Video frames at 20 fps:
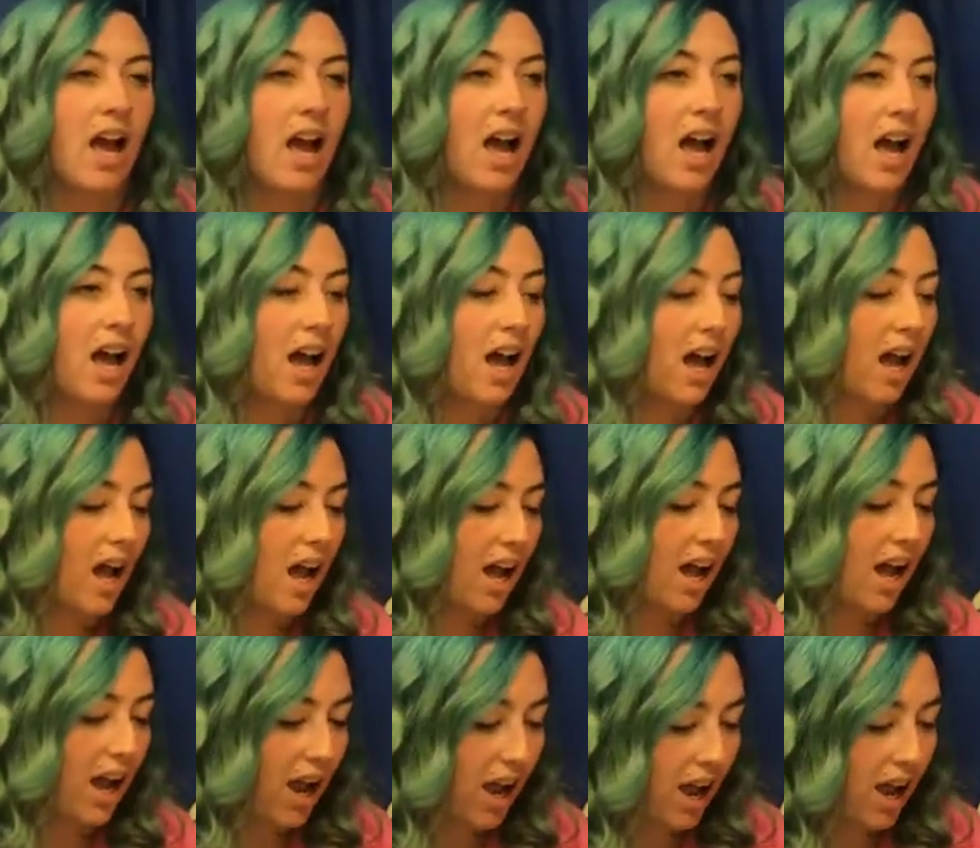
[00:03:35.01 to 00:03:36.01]

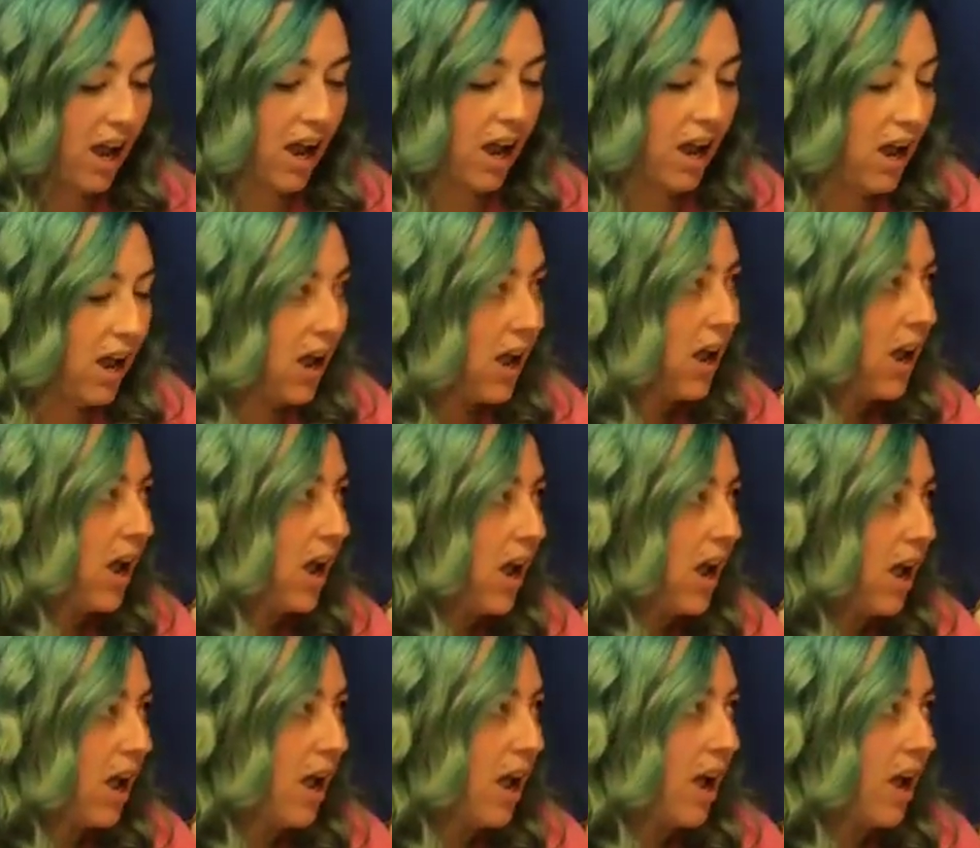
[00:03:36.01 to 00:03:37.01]

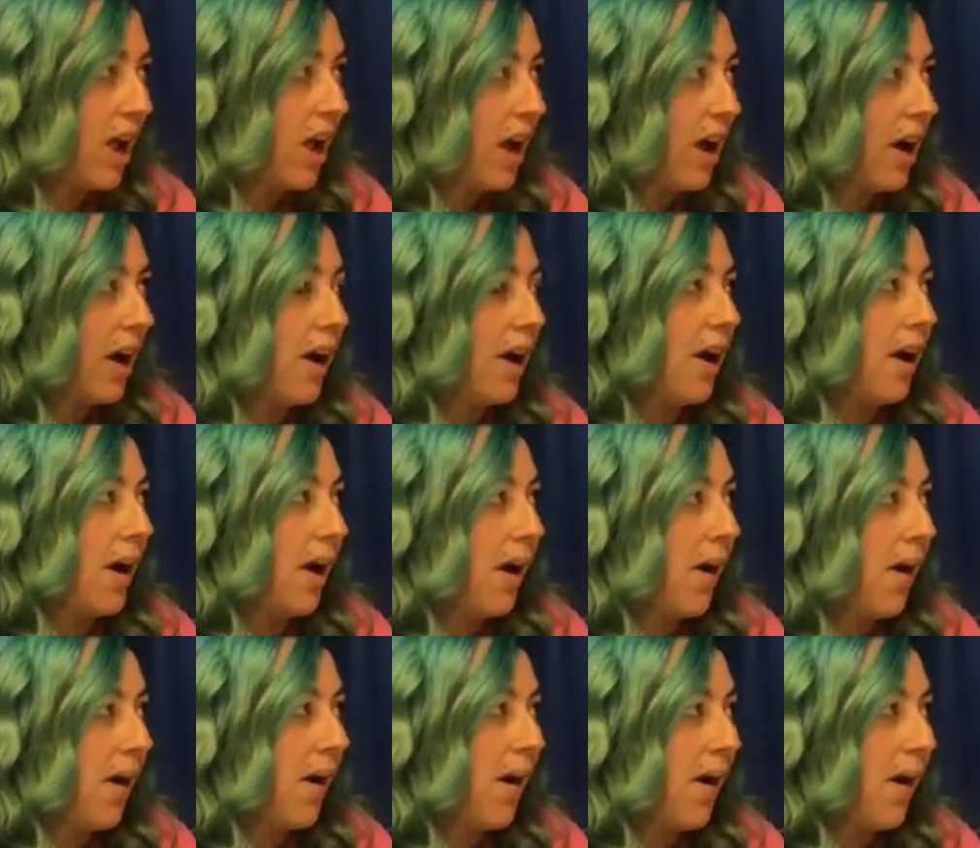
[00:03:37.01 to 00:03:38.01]

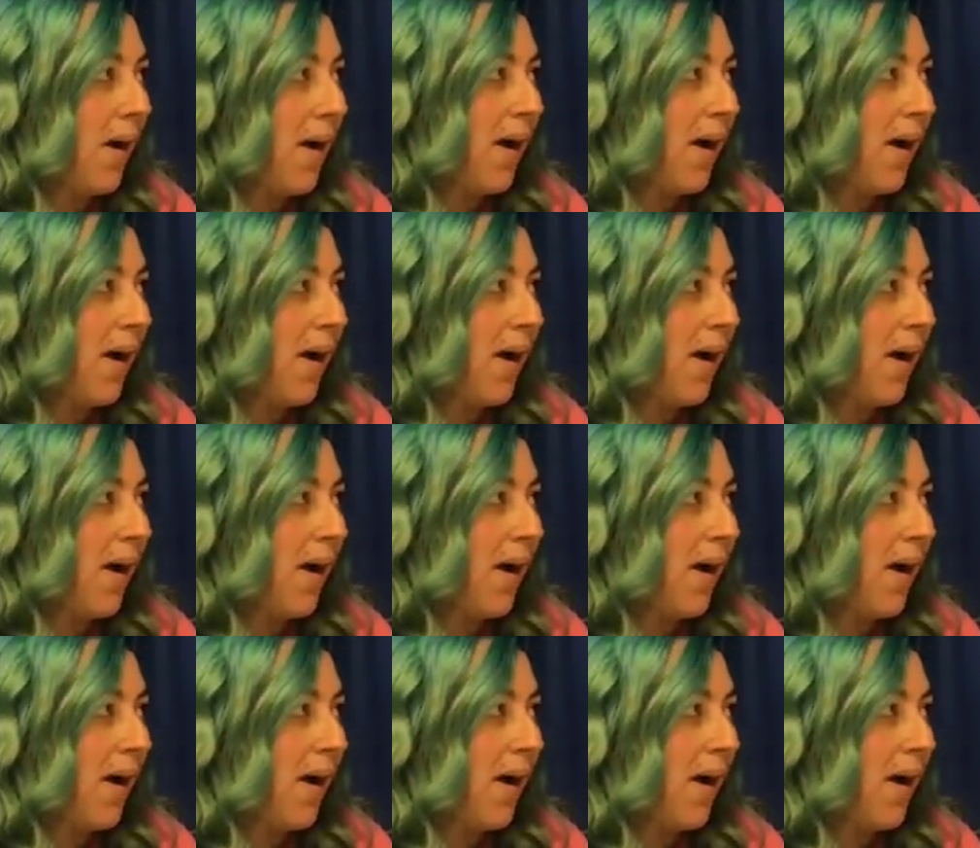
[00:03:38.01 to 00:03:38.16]
This person isn't speaking.